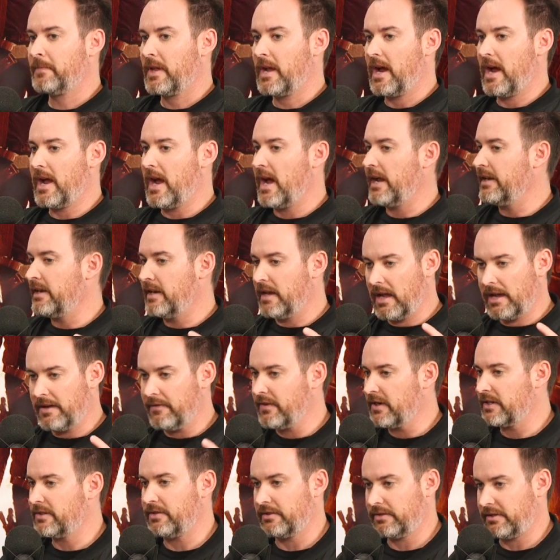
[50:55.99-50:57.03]
I
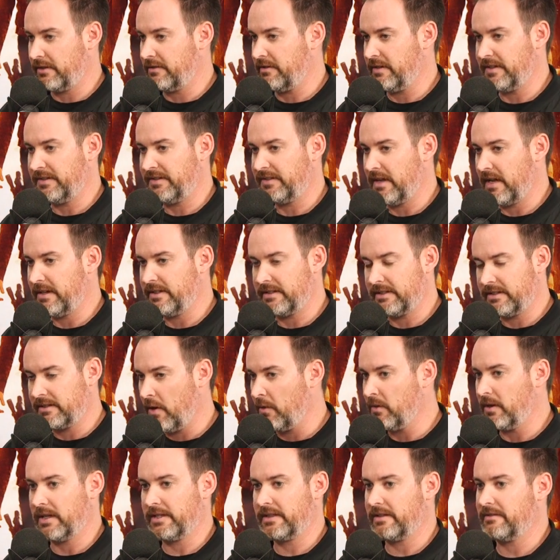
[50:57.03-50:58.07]
never took the criticism. I
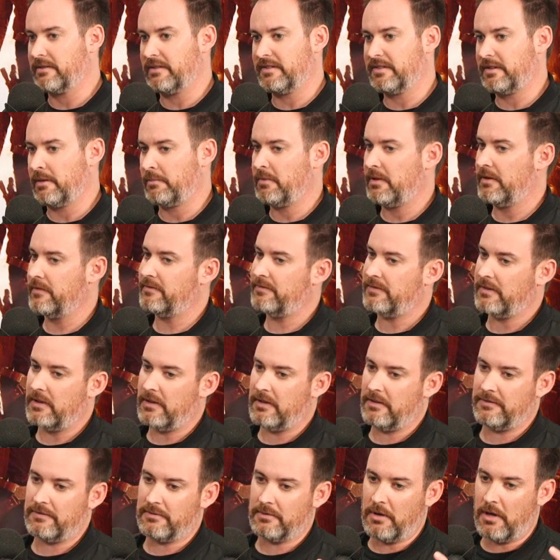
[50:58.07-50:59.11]
don't like the criticism
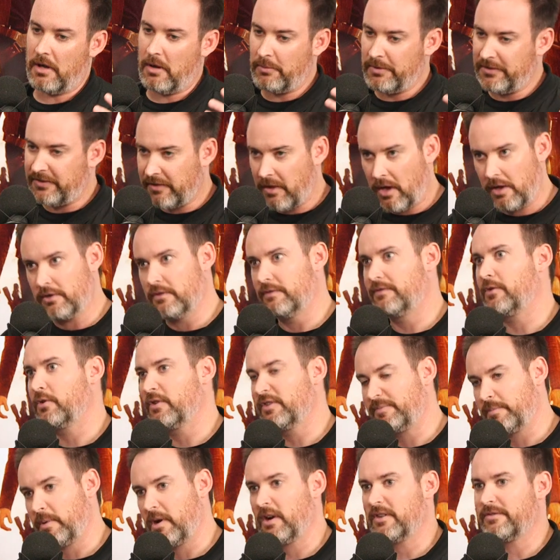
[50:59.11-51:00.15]
of well, we saw new
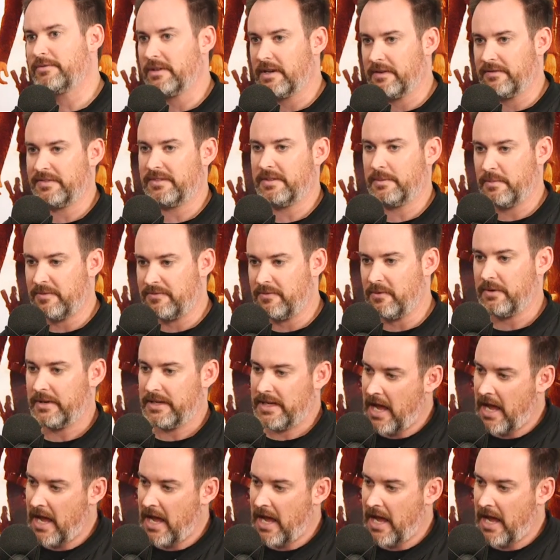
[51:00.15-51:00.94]
Force powers we've never seen before.